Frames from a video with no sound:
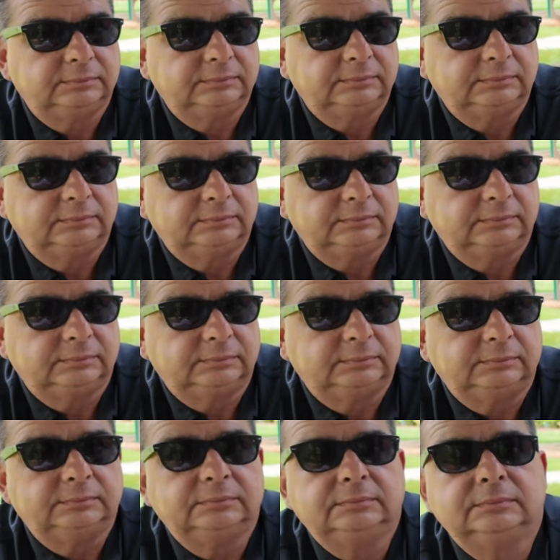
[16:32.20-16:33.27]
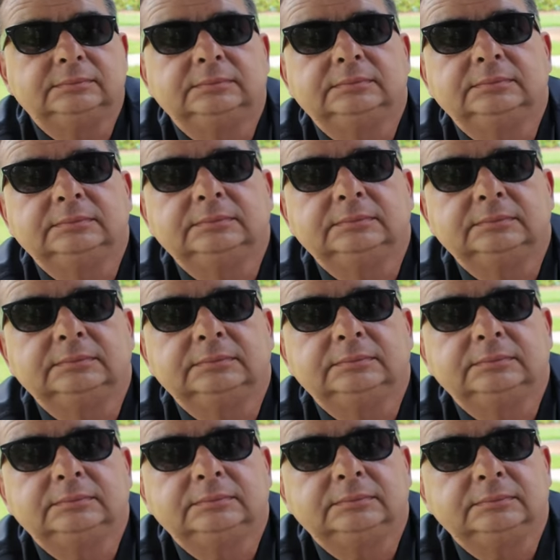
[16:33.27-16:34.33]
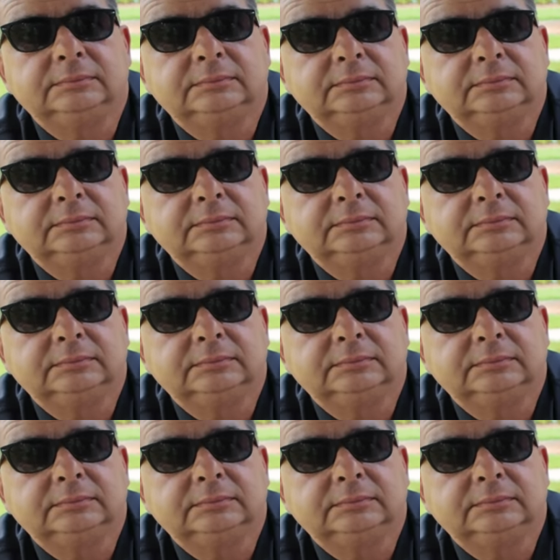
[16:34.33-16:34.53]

(not speaking)